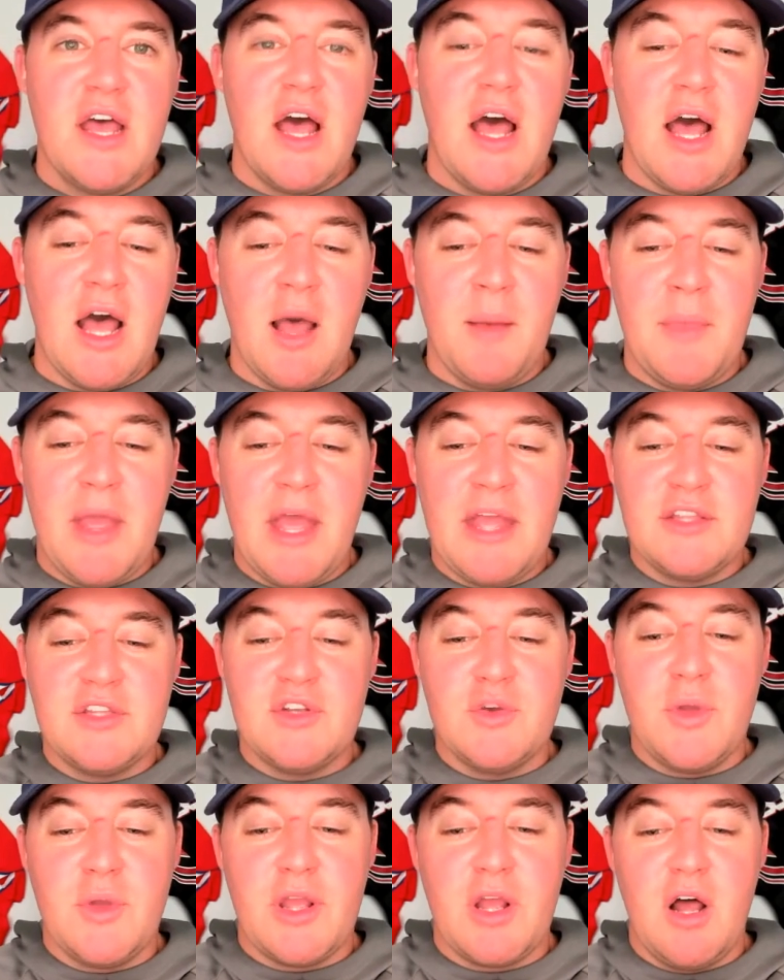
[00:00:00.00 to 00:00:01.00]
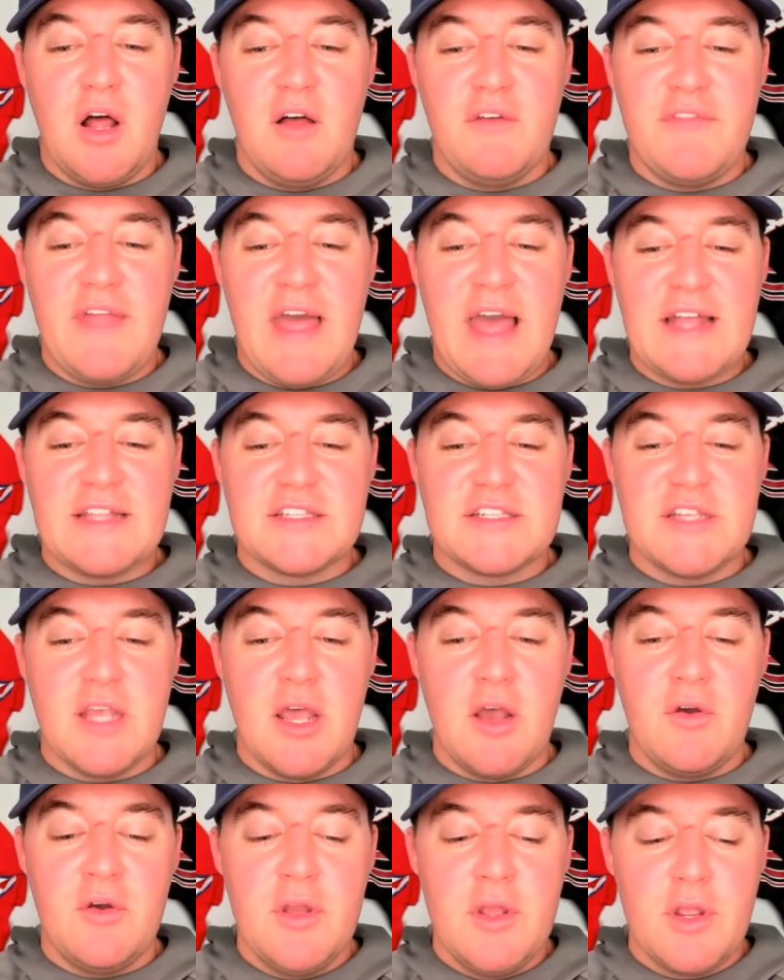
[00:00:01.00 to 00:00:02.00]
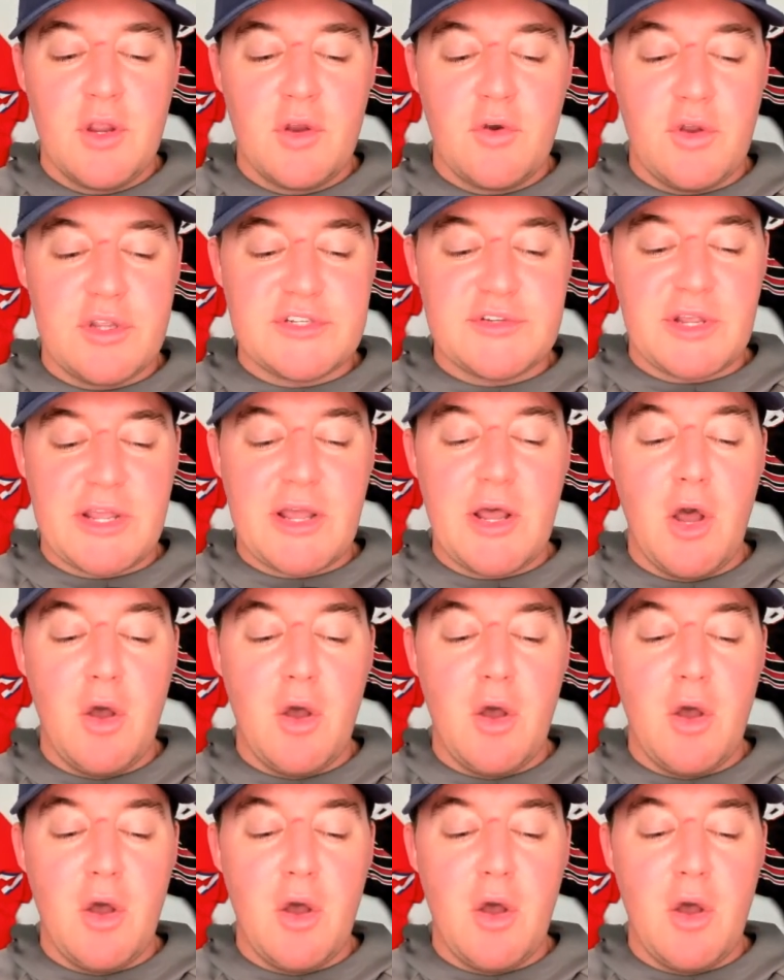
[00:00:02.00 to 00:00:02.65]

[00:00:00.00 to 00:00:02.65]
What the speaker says: and doing all of that. So Chris